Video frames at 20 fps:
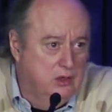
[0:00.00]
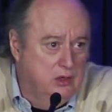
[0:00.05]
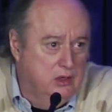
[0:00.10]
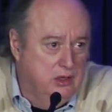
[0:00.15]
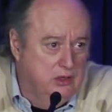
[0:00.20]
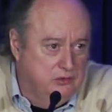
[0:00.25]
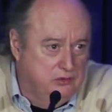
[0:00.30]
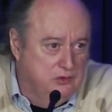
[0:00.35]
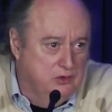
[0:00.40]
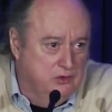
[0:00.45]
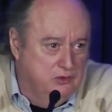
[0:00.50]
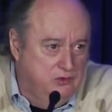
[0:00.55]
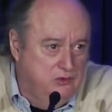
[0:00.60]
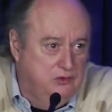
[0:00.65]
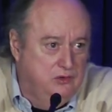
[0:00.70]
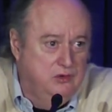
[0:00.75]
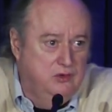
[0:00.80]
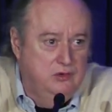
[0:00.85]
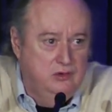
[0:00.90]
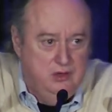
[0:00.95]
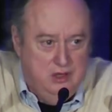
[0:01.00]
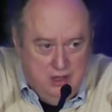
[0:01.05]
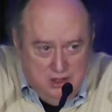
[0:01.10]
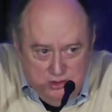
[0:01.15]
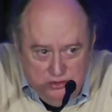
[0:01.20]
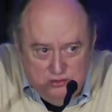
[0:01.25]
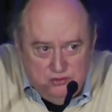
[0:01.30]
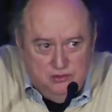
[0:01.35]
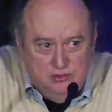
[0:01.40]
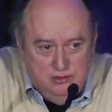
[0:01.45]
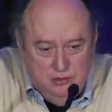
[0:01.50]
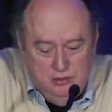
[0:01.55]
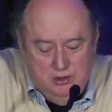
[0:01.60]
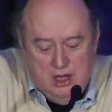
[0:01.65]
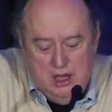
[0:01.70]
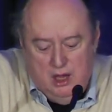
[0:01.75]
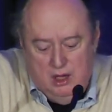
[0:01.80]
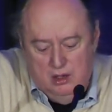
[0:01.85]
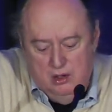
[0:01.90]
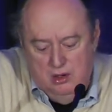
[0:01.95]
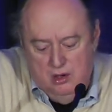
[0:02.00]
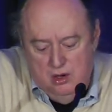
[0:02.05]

It just needs to get